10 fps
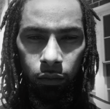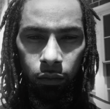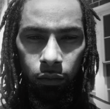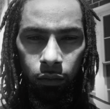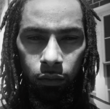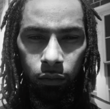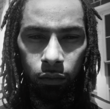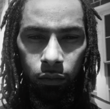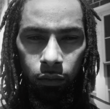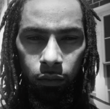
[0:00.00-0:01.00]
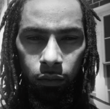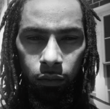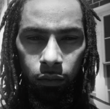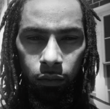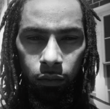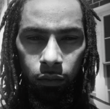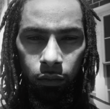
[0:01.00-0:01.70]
[no speech]